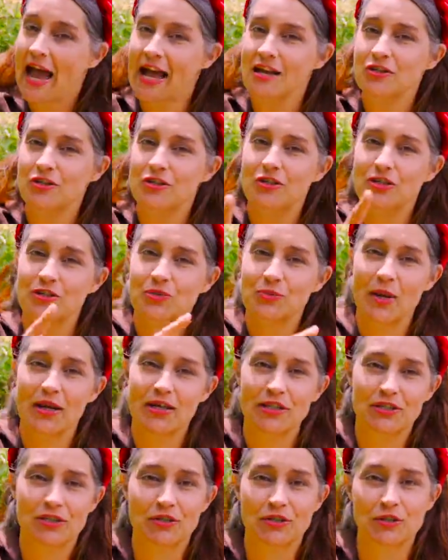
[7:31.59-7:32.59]
and you just
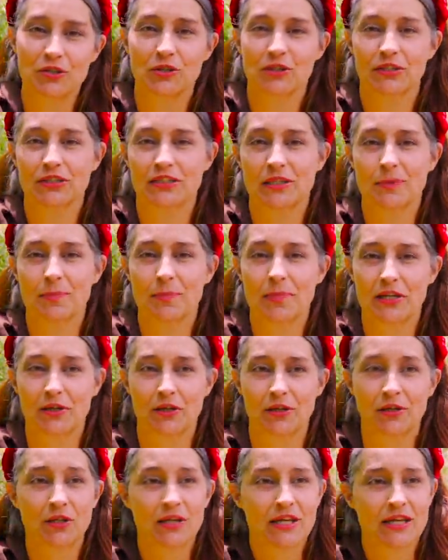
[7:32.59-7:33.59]
write a circle in the
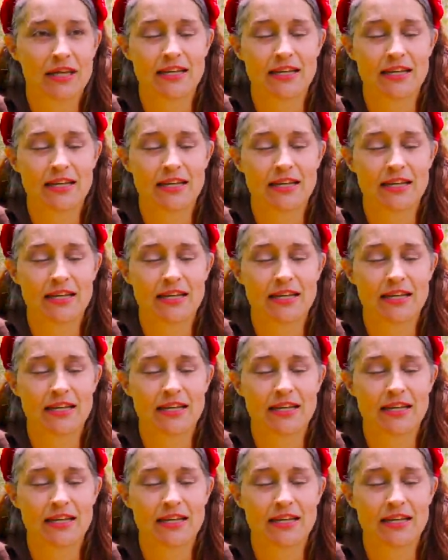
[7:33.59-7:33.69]
middle.